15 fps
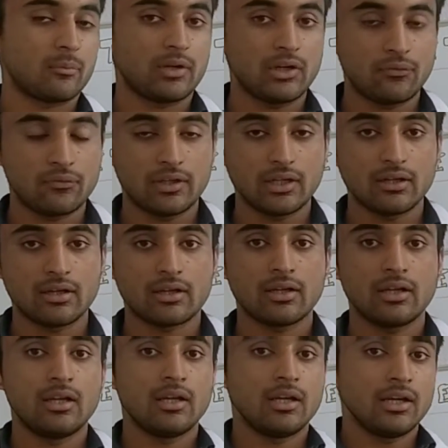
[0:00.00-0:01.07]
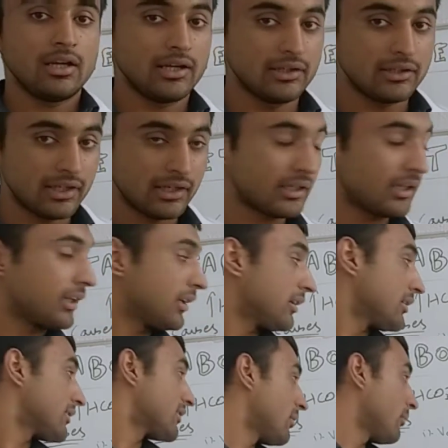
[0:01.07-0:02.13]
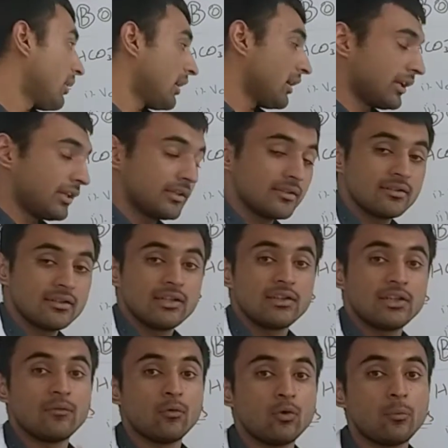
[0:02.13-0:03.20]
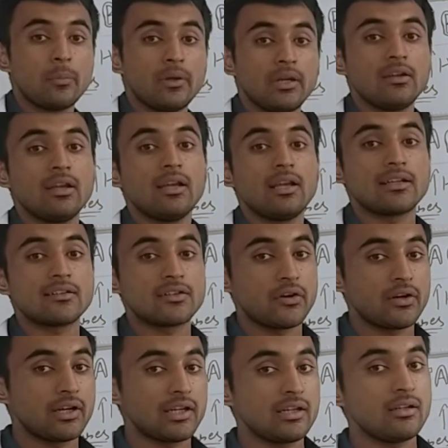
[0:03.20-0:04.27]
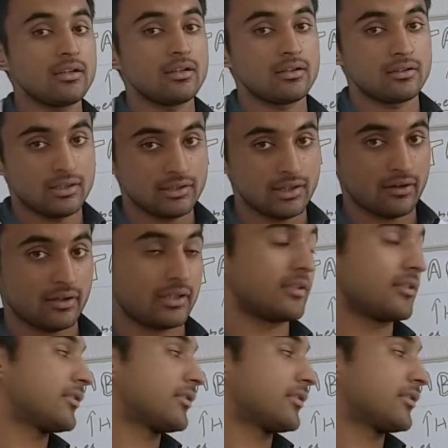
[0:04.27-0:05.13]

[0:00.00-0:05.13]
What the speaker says: If they are intaking some ions, they would be excreting other ions.